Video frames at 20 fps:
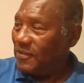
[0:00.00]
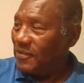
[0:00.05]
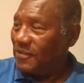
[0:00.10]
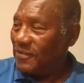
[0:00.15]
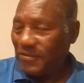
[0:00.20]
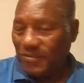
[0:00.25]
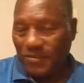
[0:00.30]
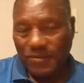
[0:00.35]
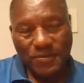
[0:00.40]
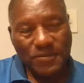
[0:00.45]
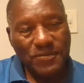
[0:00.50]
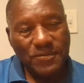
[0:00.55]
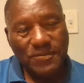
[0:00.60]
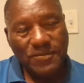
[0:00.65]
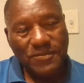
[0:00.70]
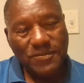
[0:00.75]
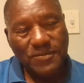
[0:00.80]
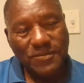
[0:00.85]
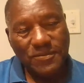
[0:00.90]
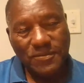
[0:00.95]

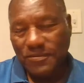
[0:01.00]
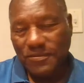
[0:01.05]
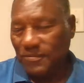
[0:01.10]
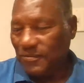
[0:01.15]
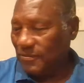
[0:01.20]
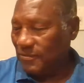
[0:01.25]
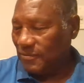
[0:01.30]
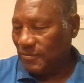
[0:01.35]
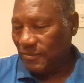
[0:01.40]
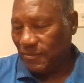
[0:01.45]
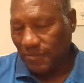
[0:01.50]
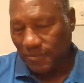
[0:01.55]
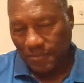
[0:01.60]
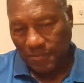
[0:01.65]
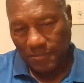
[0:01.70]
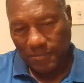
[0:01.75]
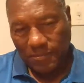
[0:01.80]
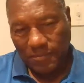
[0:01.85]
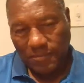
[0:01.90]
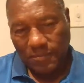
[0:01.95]
Respond to
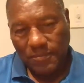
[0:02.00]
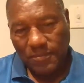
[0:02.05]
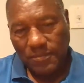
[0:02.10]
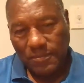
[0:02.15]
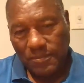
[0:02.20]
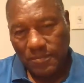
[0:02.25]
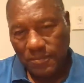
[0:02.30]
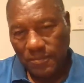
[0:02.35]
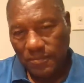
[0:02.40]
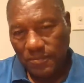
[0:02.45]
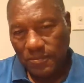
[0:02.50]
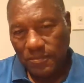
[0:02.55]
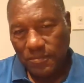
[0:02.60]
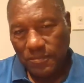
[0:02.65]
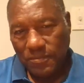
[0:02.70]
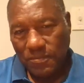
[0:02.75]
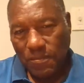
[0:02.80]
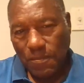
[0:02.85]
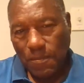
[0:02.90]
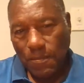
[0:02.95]
Rakeem Adams,
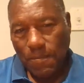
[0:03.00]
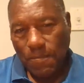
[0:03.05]
please.